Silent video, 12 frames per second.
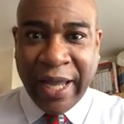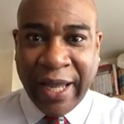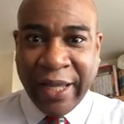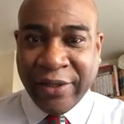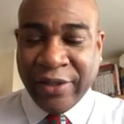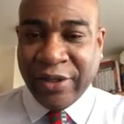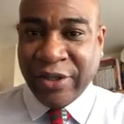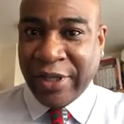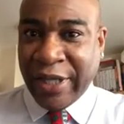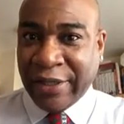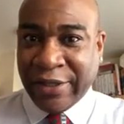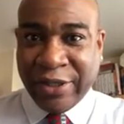and
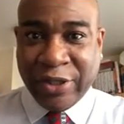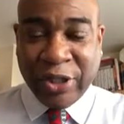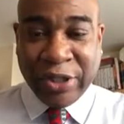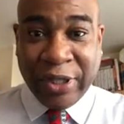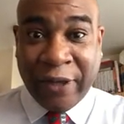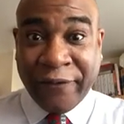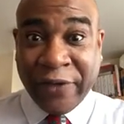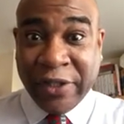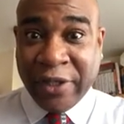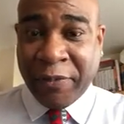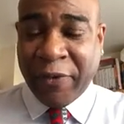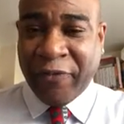it's just off the
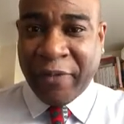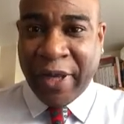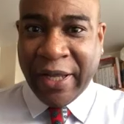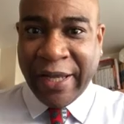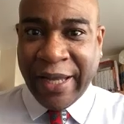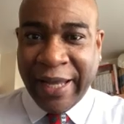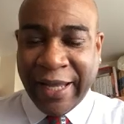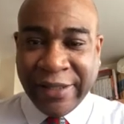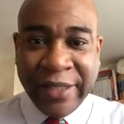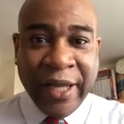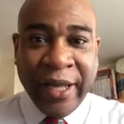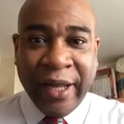top of my head.